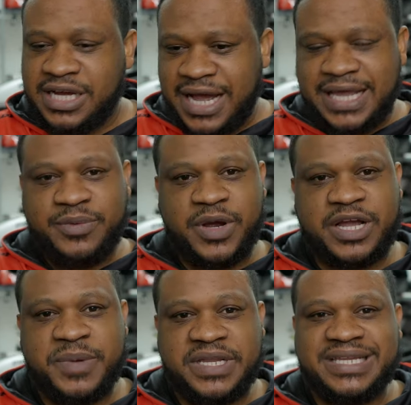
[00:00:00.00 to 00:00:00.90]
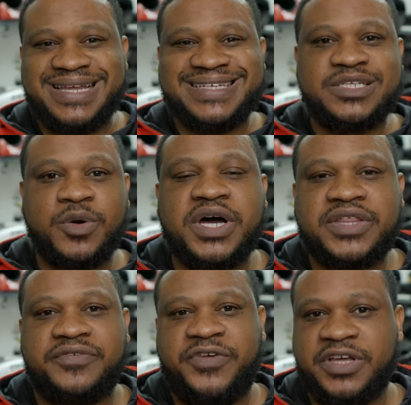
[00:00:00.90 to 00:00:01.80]
Highly recommended. There's no
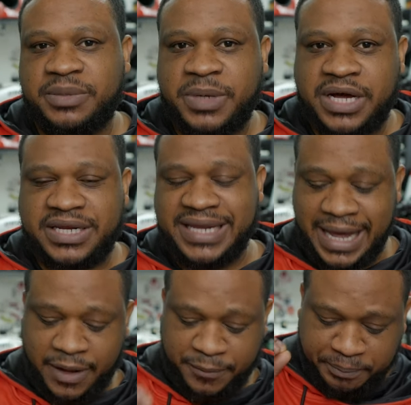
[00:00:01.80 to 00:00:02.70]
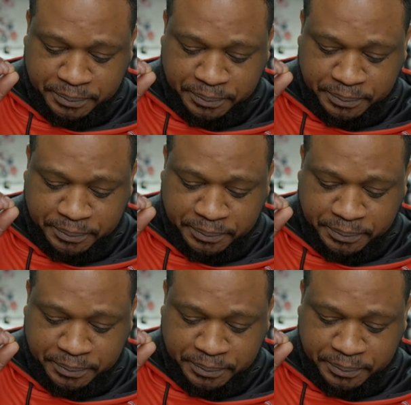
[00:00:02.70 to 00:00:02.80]
other feel about it. Now,